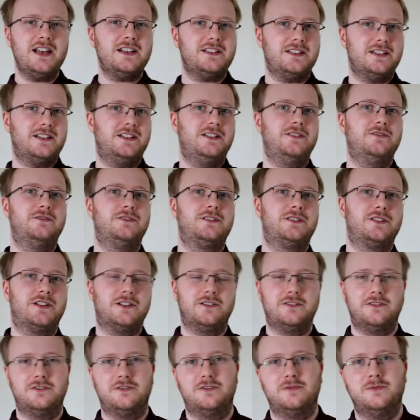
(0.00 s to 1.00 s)
executes
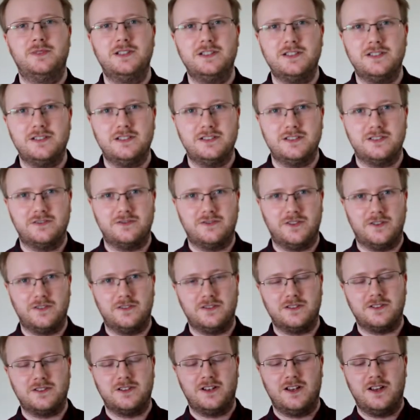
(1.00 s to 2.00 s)
code from inside the
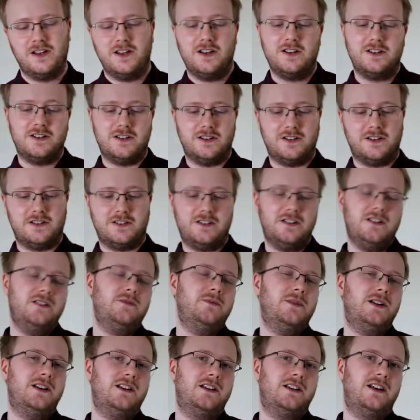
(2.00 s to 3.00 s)
fonts to
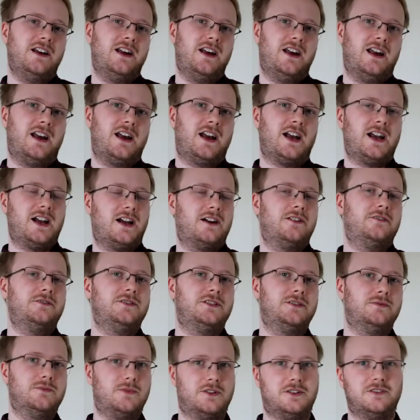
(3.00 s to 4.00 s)
determine how
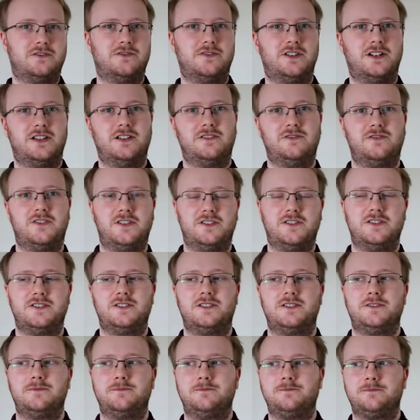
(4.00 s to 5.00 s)
to modify the
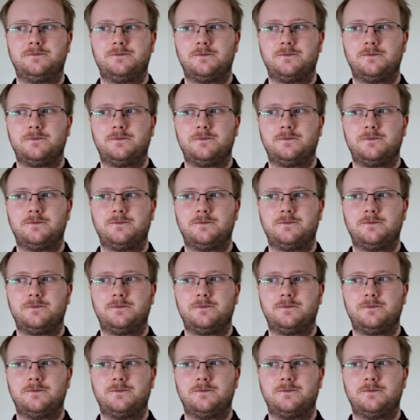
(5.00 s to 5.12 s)
fonts.